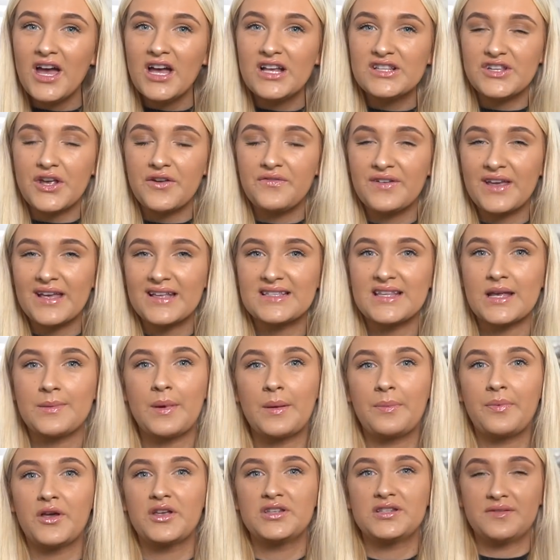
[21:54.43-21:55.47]
don't forget to turn my
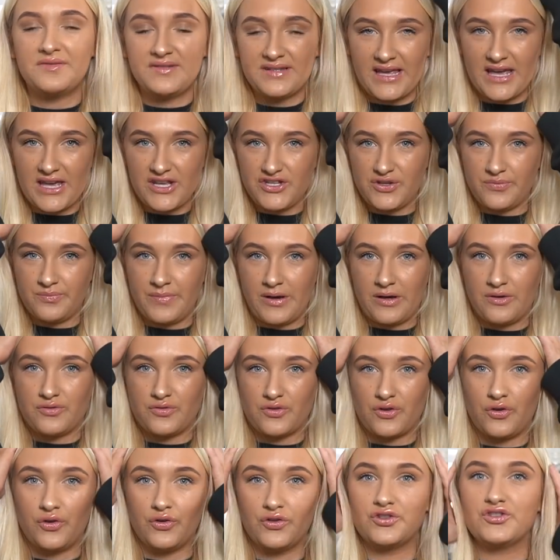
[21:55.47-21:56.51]
post notification bell
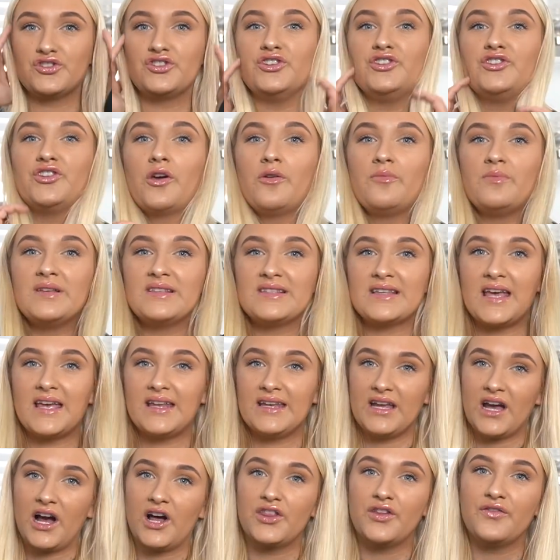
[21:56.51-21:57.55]
on so you don't miss
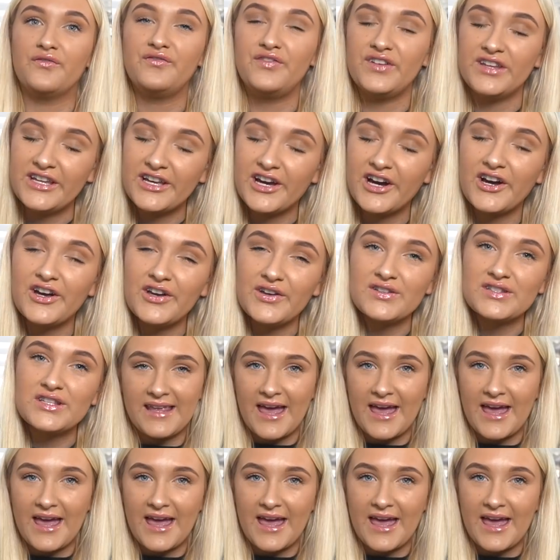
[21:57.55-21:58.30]
any other videos.